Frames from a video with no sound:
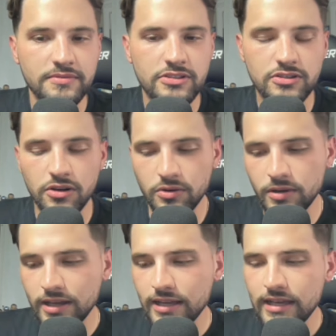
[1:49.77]

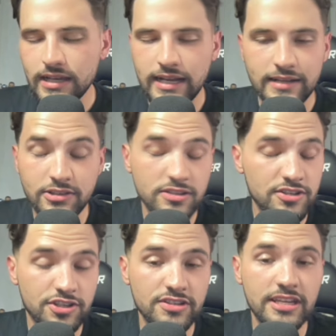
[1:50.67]
So
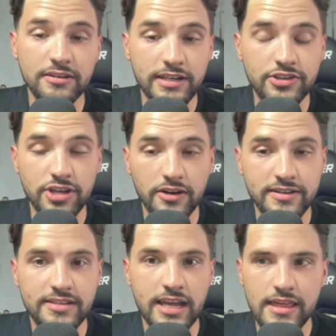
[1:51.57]
just just hearing
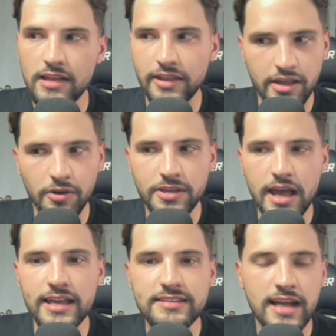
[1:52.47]
Jared say that, like, oh
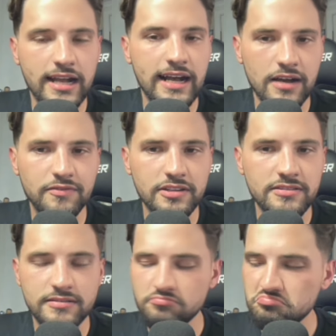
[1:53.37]
yeah, he's got confidence.